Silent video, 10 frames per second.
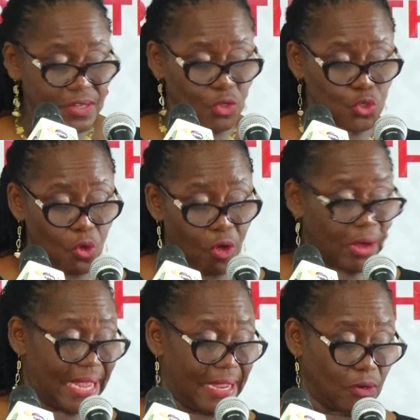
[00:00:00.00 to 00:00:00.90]
also
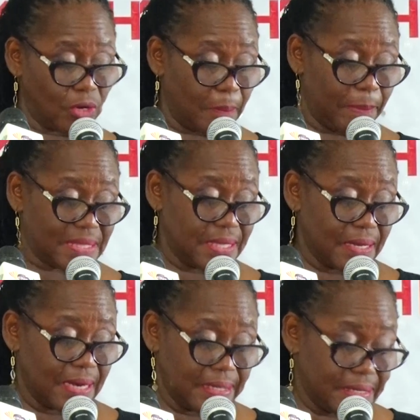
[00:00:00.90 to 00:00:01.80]
occurred on a
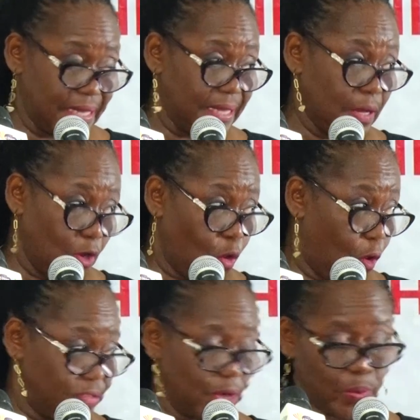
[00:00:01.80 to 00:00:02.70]
particular day
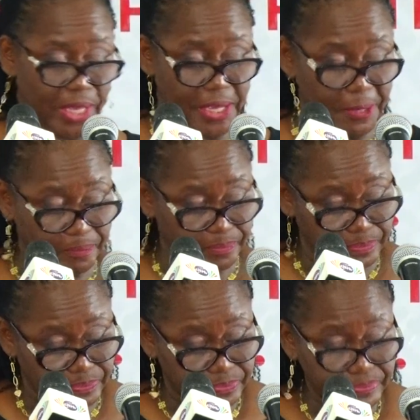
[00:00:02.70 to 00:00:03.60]
of the week.
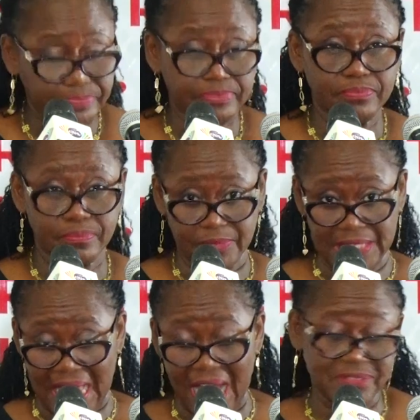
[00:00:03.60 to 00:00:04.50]

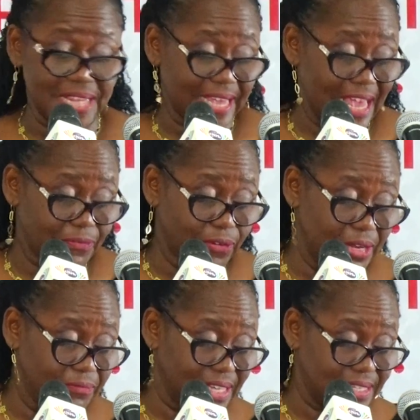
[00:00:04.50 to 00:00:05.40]
After careful
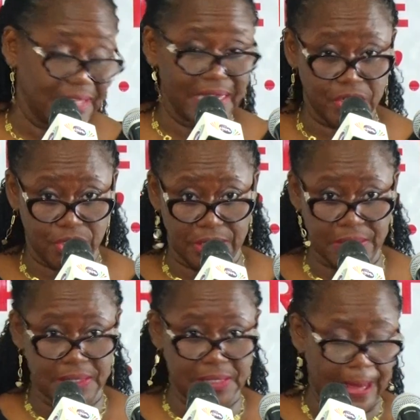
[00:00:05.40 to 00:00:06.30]

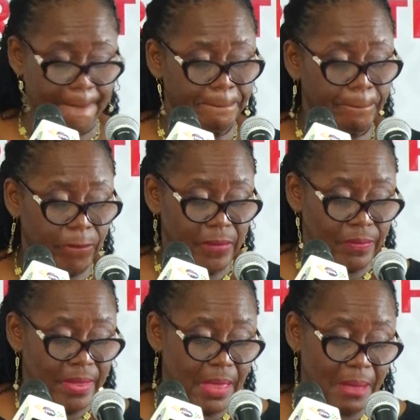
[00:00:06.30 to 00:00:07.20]
investigations,
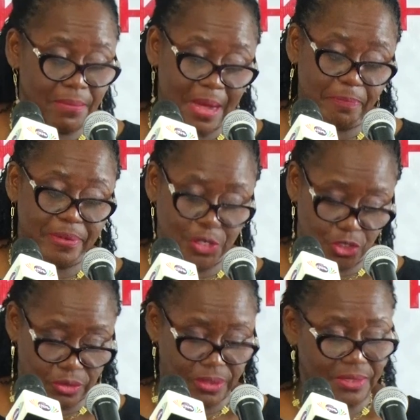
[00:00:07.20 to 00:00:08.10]
Mma
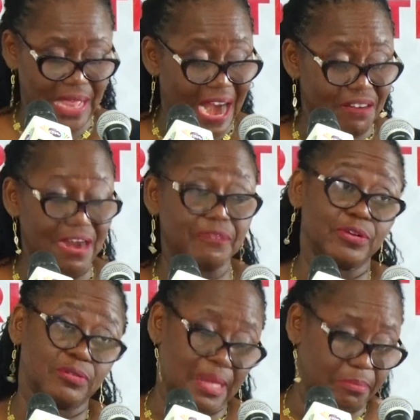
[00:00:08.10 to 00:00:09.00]
Precious
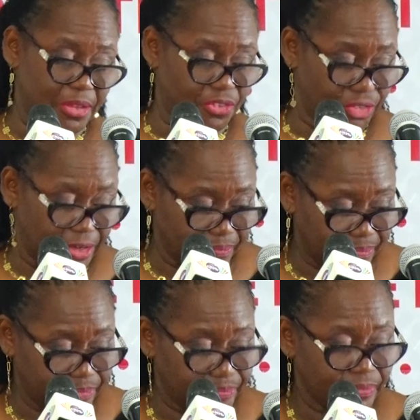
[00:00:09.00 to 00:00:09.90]
unraveled the mystery.
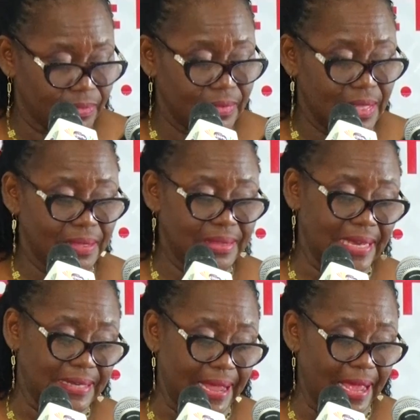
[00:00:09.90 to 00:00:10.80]
The
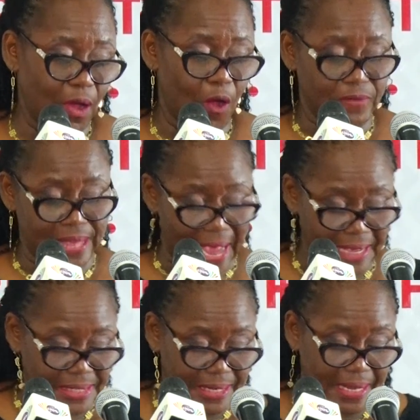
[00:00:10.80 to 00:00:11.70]
day of the
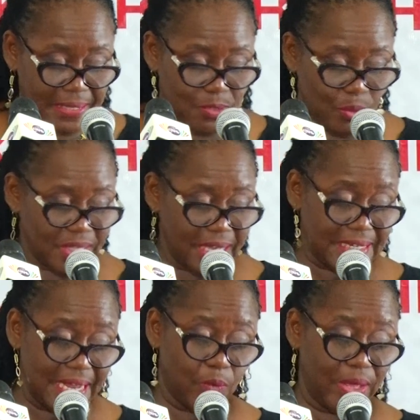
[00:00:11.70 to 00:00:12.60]
accident was the
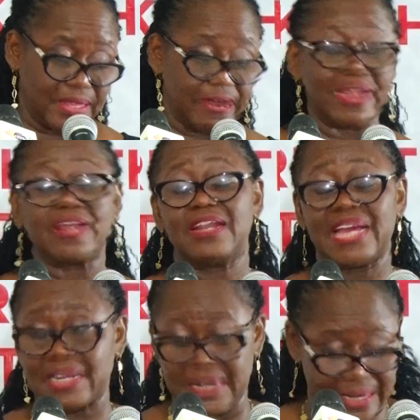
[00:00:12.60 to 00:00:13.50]
day when the regular
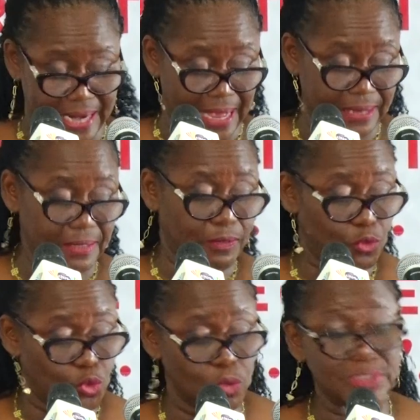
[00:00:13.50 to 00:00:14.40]
cleaner
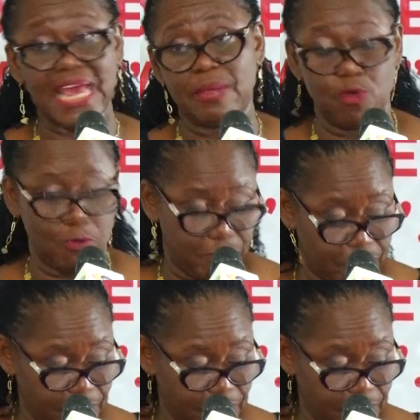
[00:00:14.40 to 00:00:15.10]
took time off.